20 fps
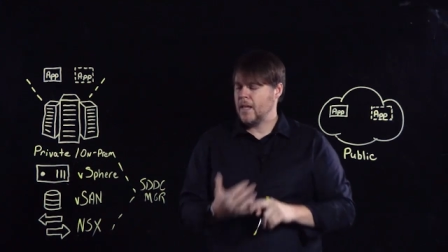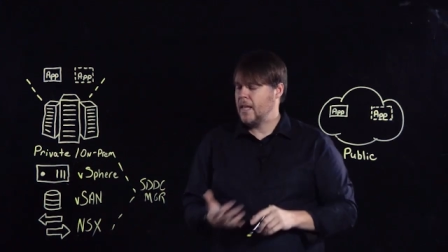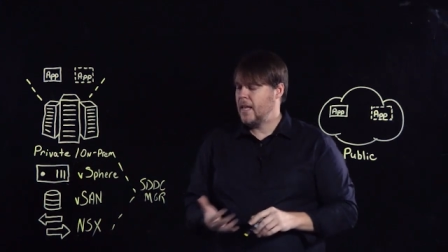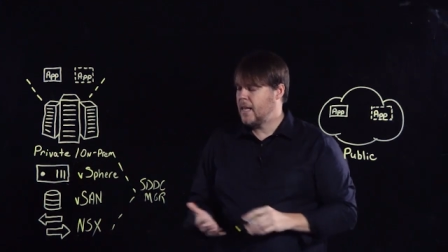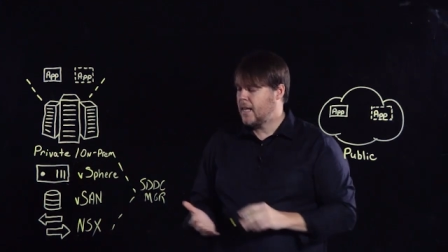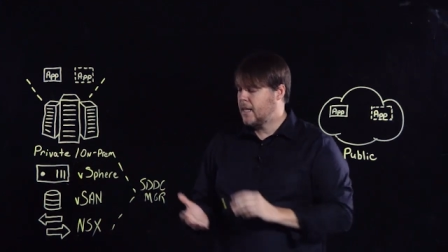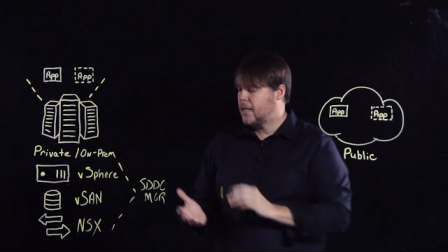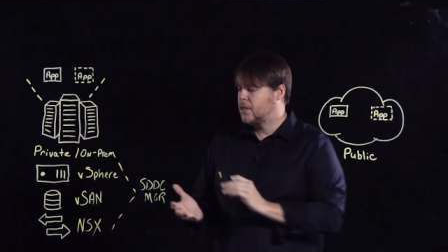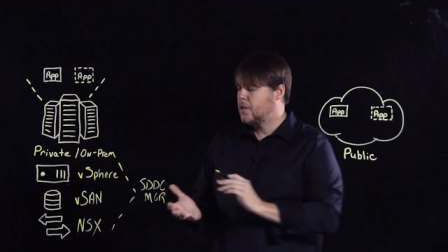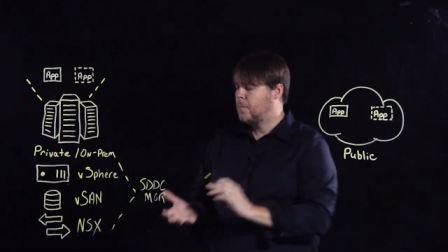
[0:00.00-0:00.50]

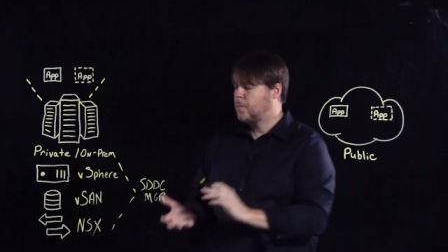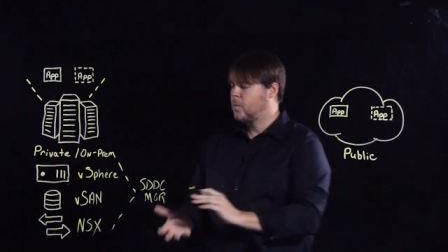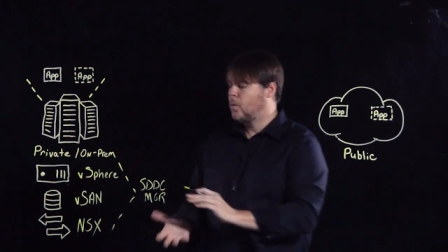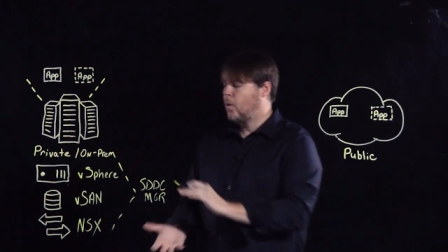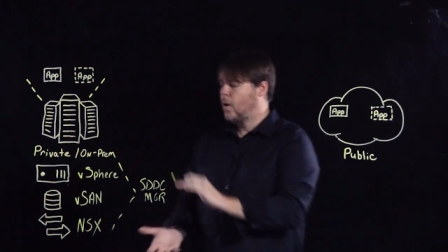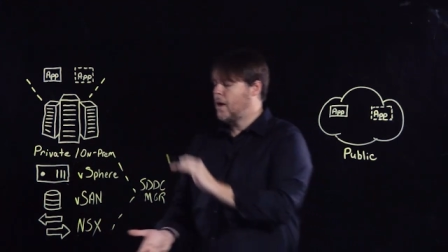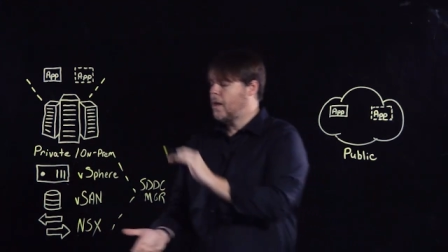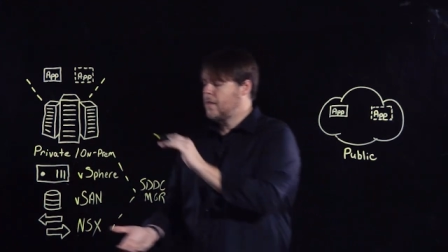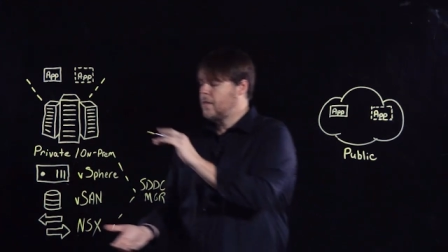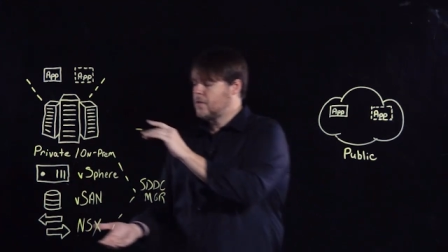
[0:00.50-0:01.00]
It can
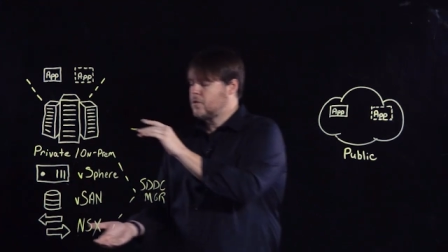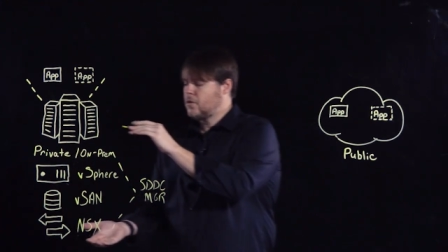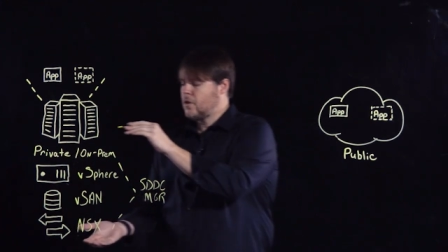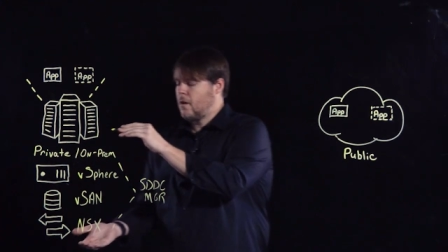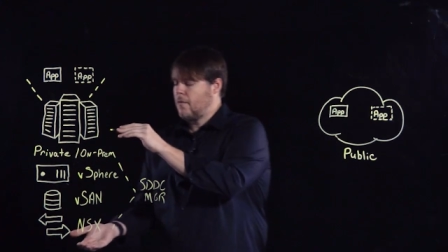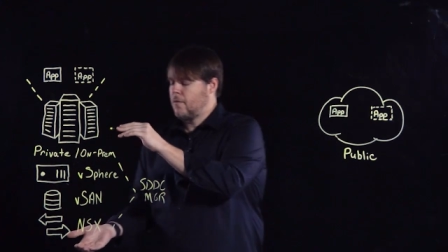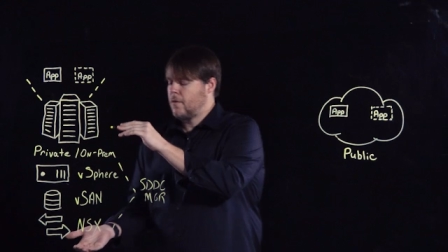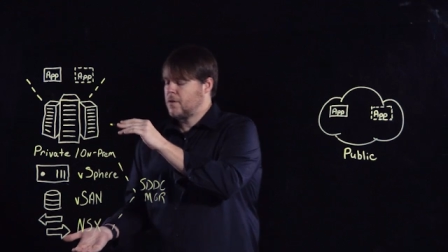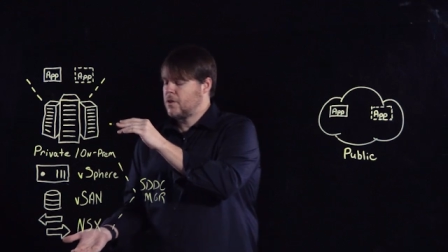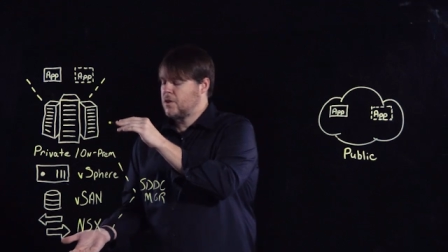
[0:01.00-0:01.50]
deploy the
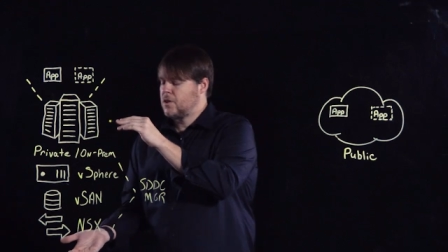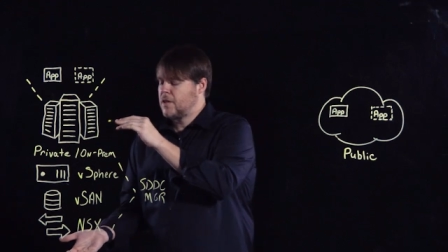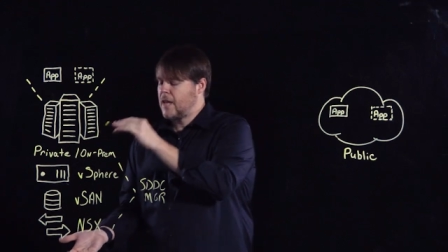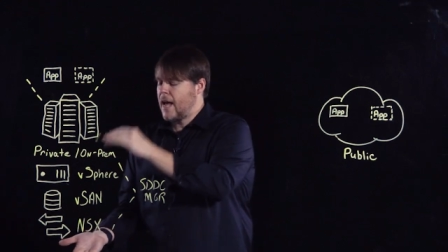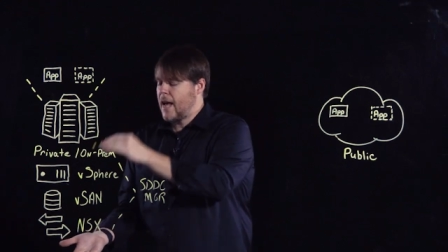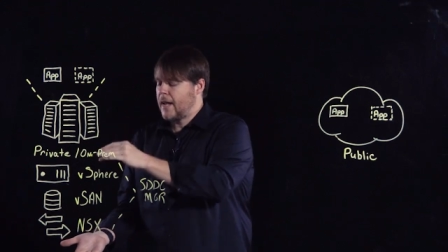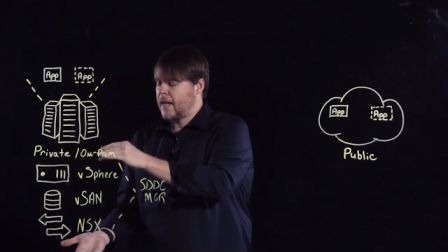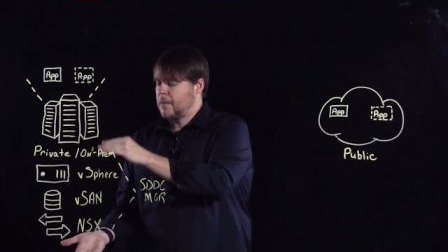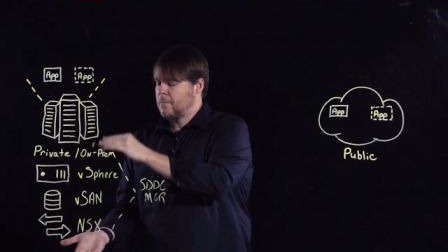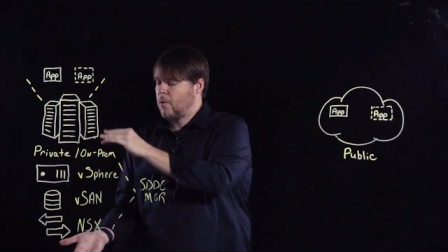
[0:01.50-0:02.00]
software
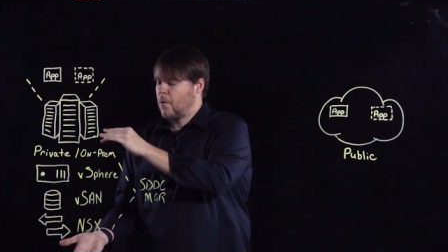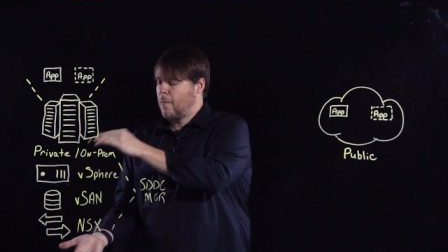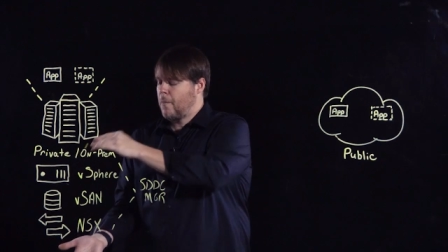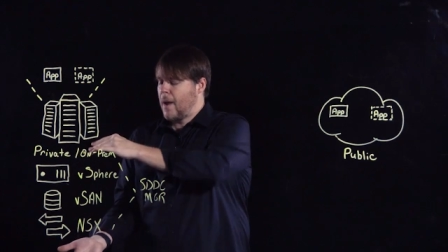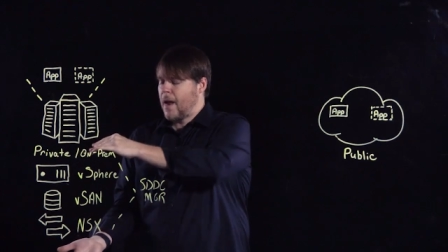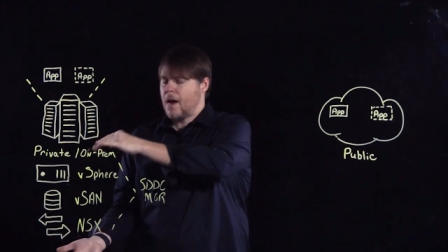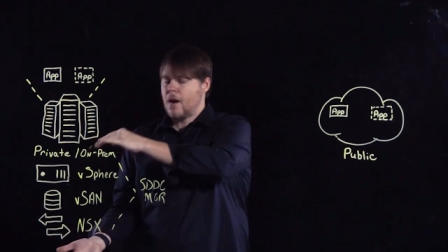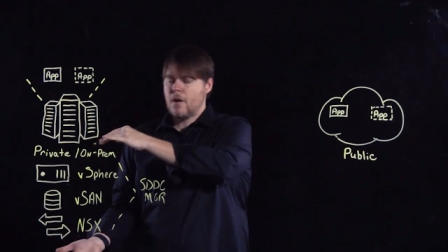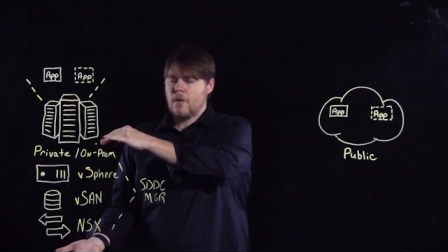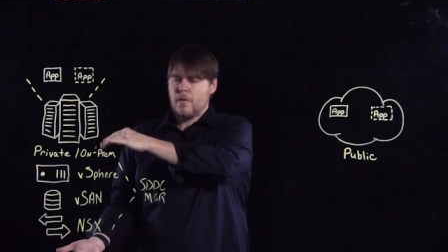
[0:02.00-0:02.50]
stack and
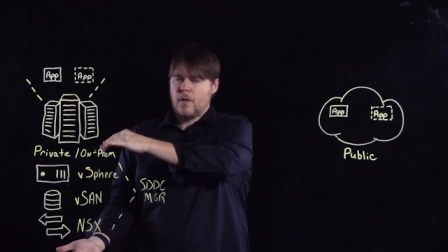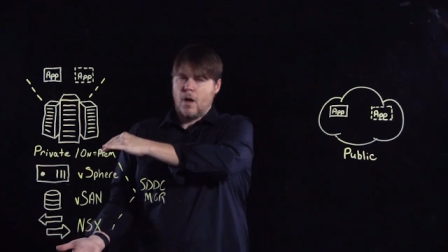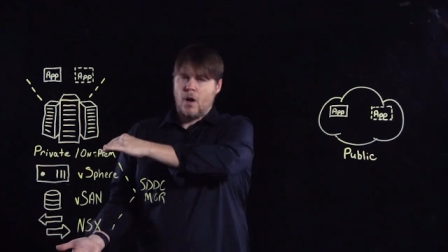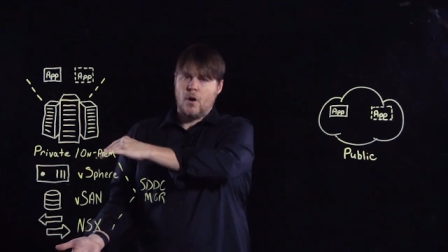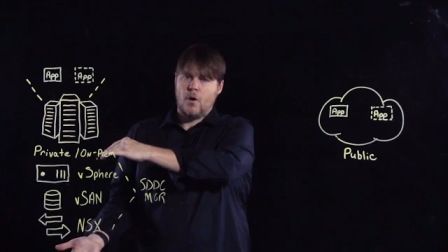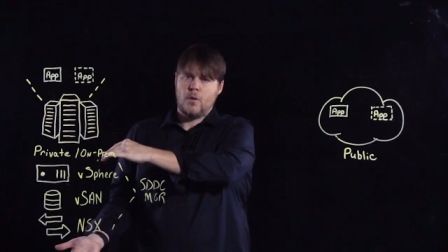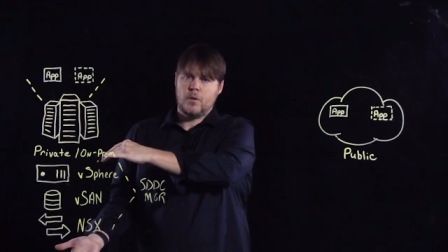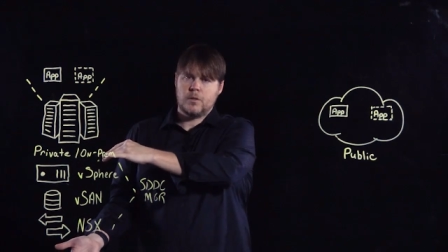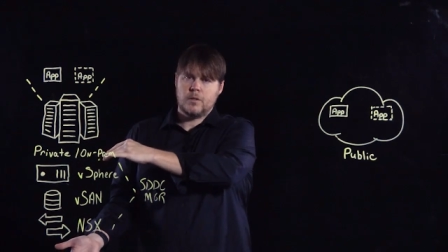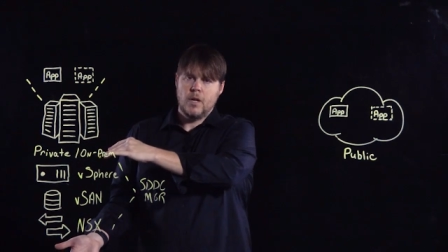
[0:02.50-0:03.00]
prepare the
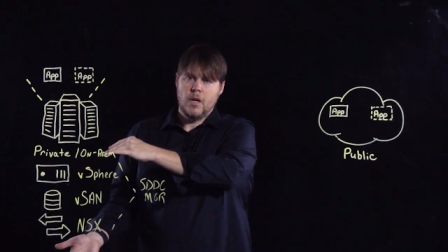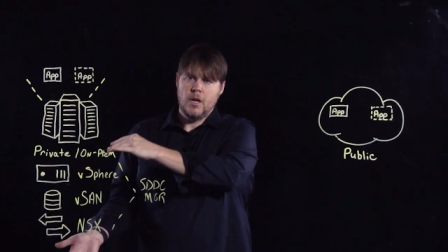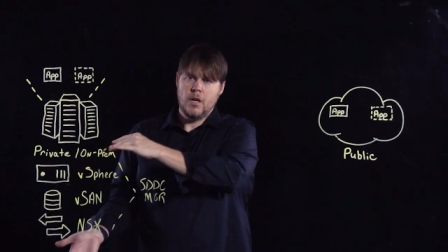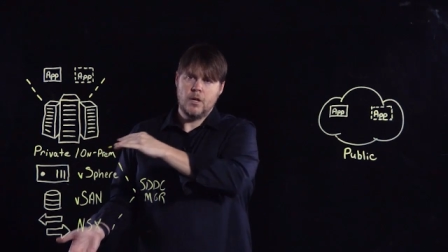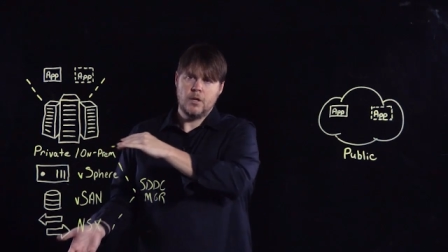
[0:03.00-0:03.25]
host